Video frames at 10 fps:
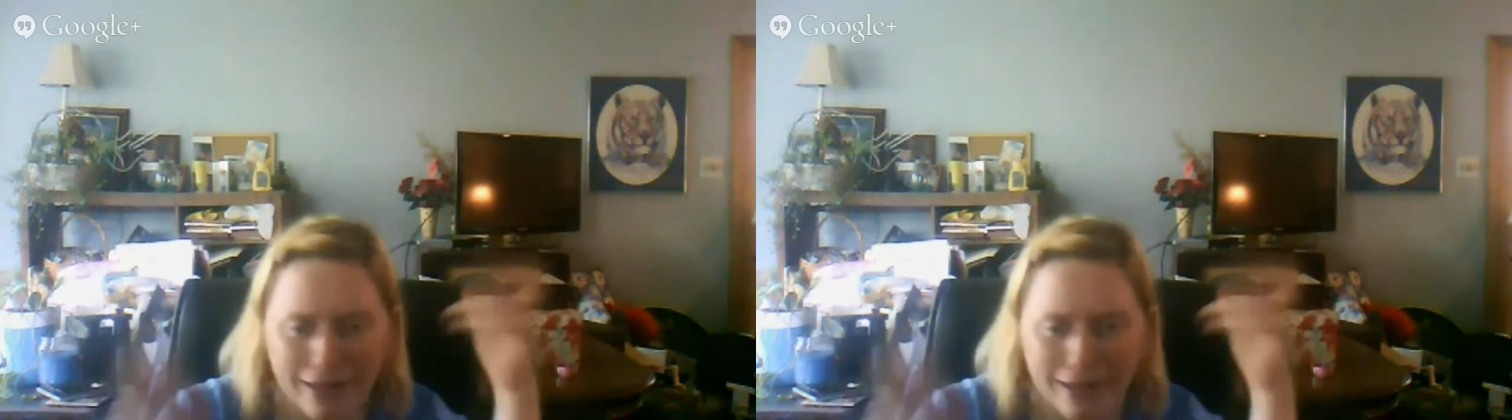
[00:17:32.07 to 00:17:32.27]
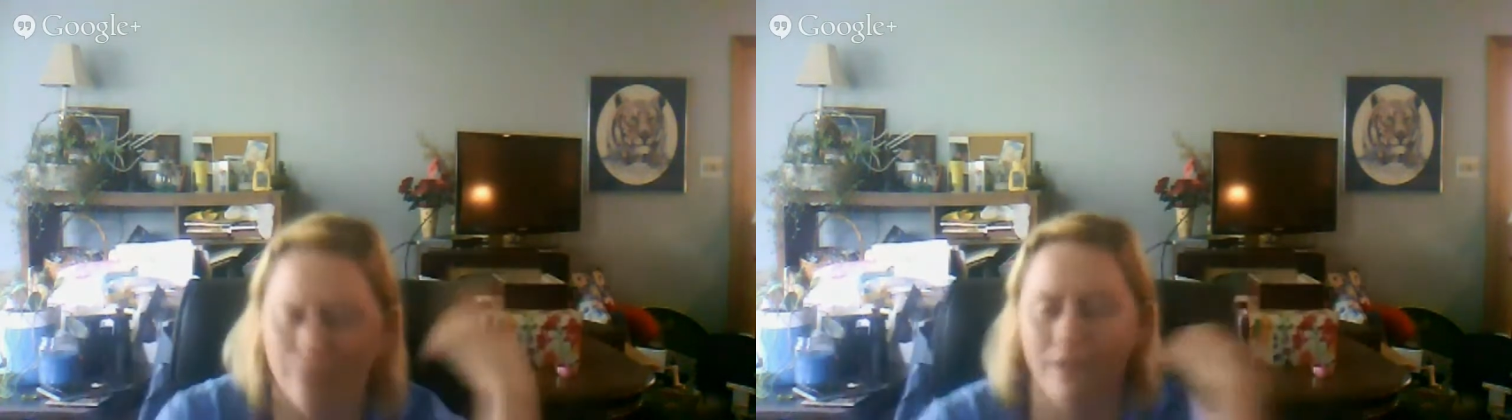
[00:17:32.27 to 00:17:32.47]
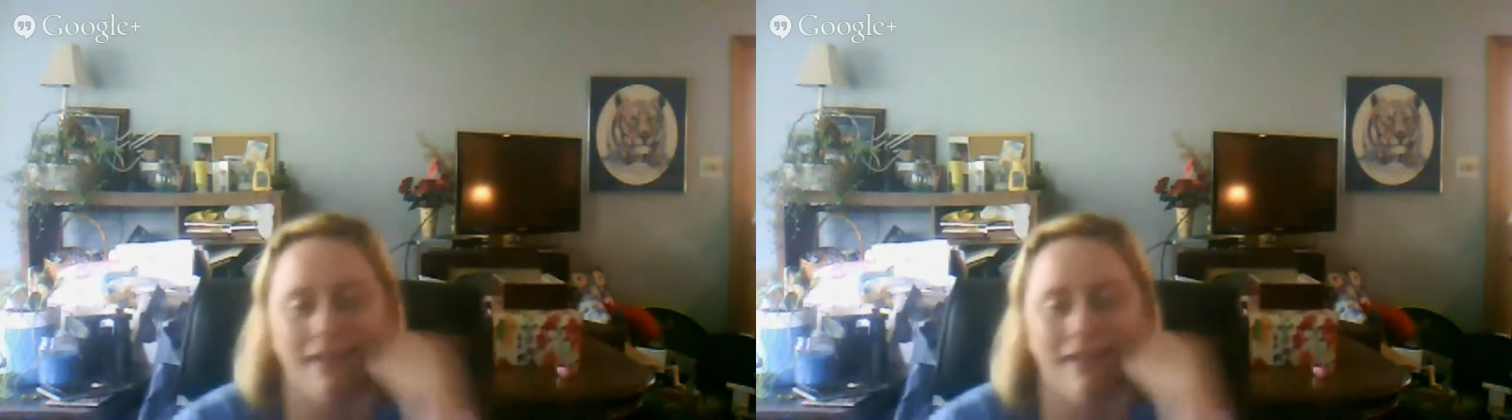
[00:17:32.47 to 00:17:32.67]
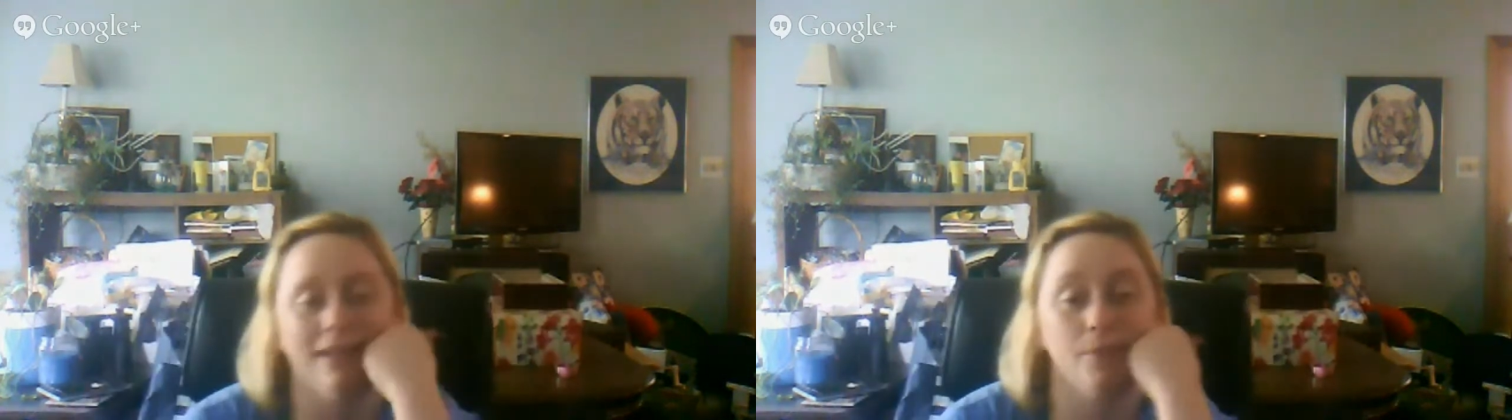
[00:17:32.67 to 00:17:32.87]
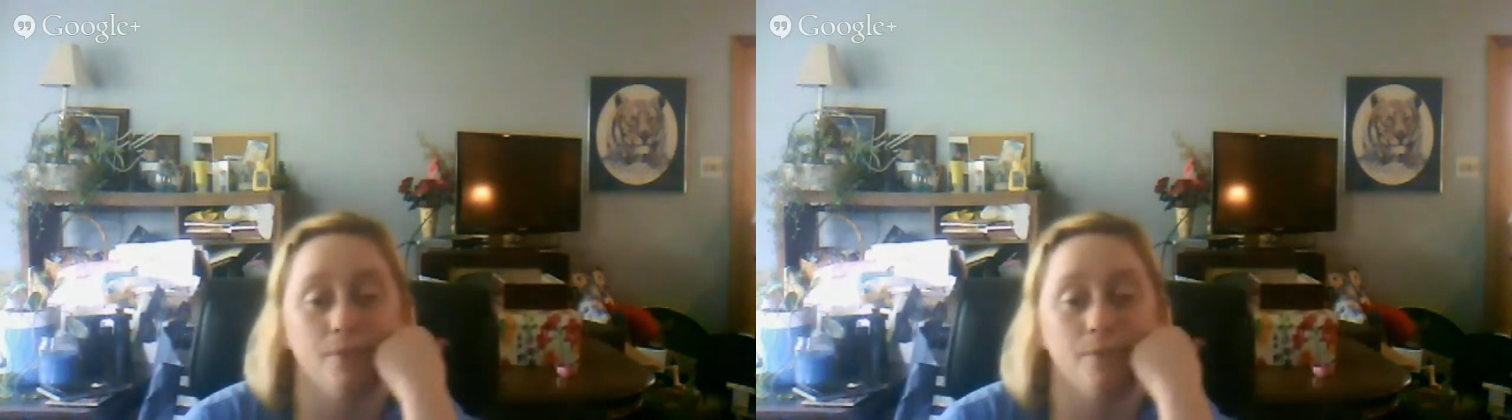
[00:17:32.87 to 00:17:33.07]
Man,
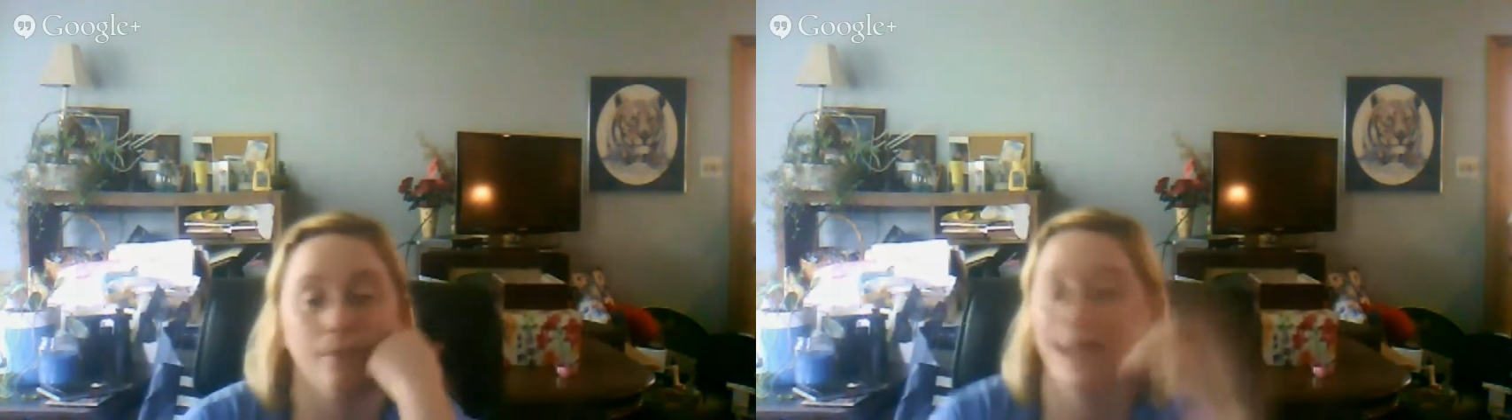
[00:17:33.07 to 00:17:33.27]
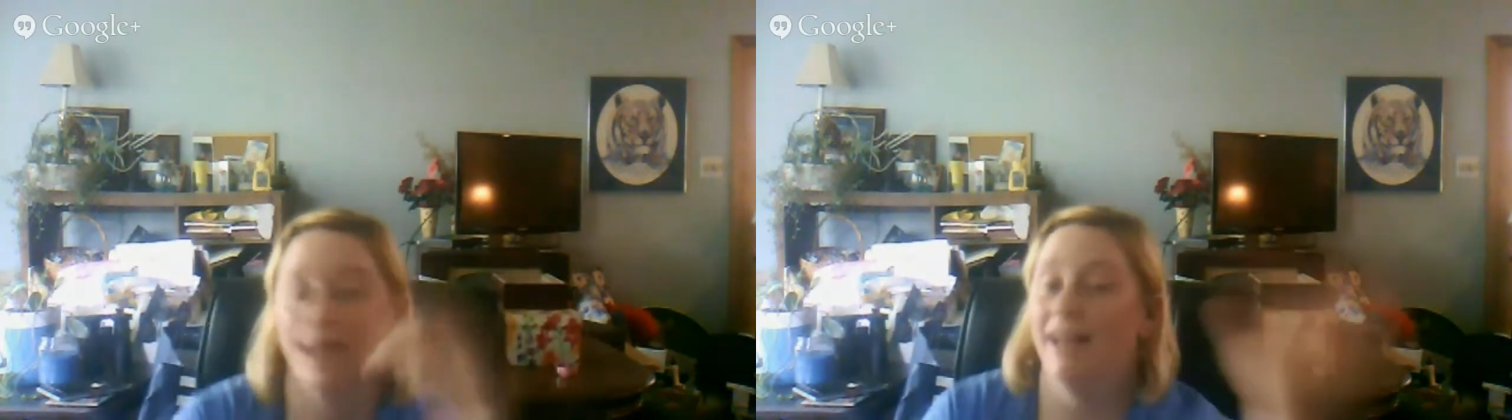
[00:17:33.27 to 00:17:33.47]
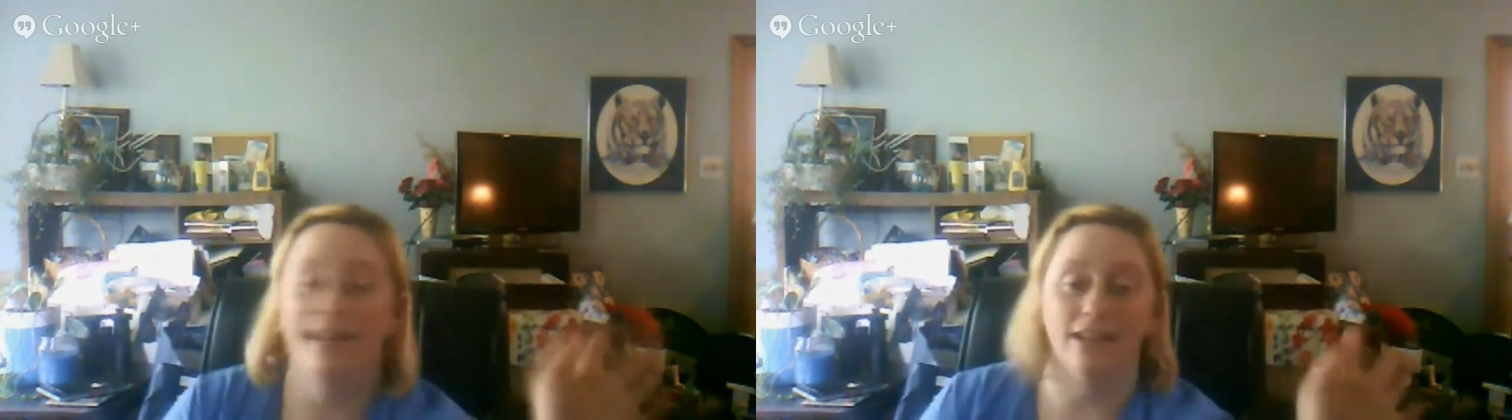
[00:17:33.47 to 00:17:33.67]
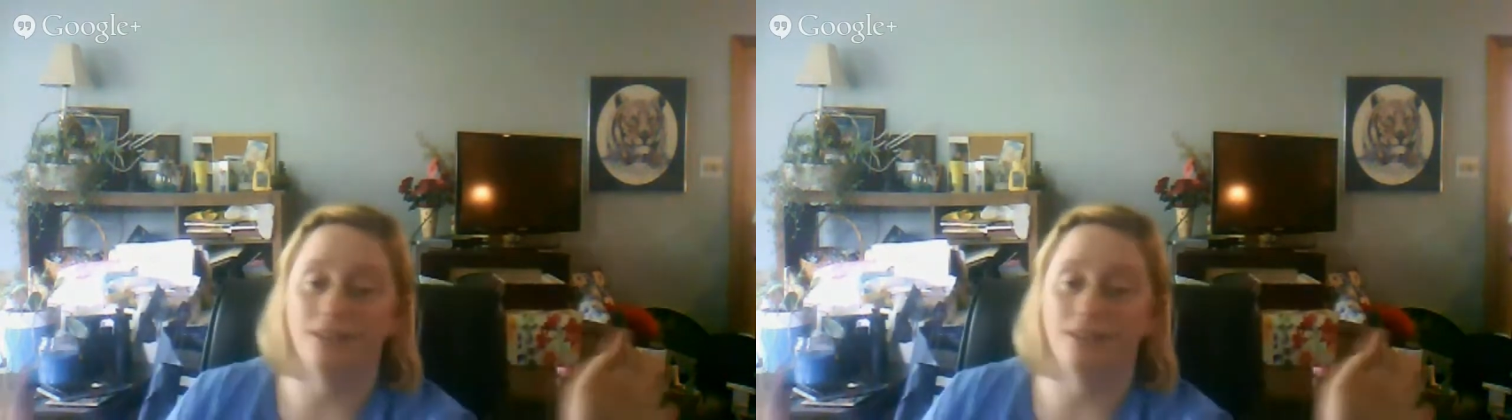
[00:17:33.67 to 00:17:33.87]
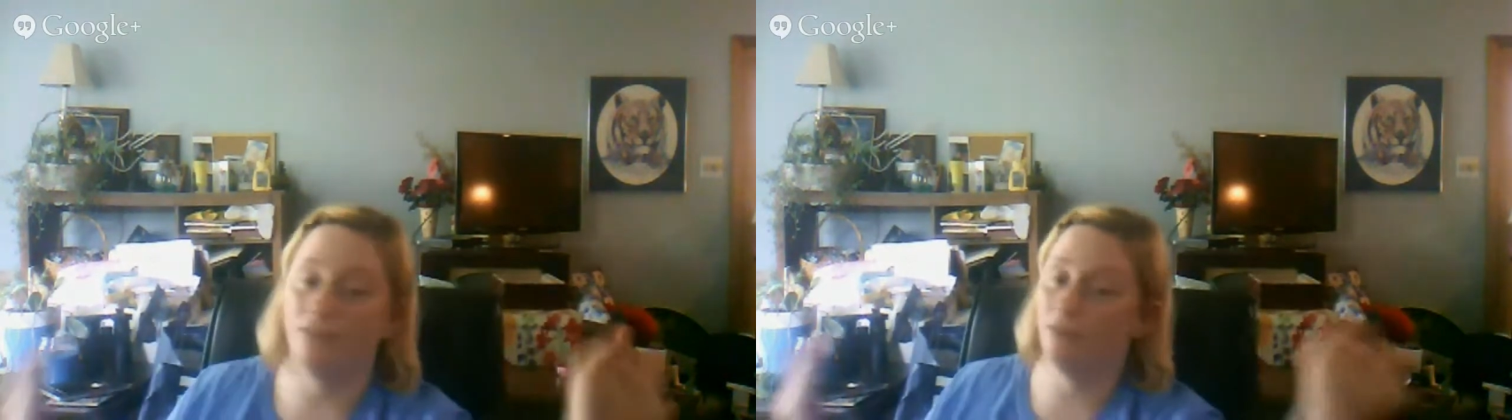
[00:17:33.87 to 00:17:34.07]
if